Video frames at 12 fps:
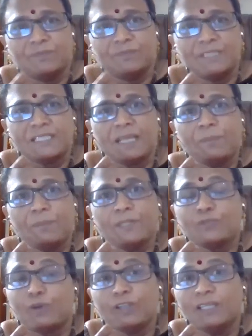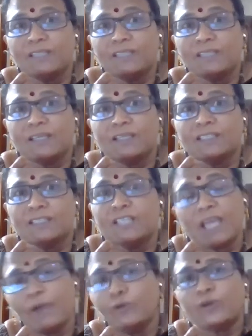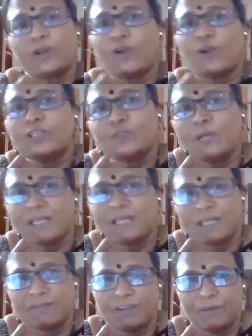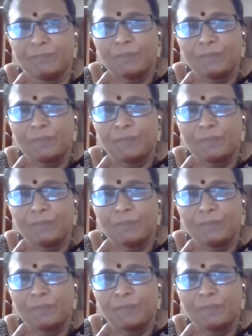disciples, what they say is they have to cross one river.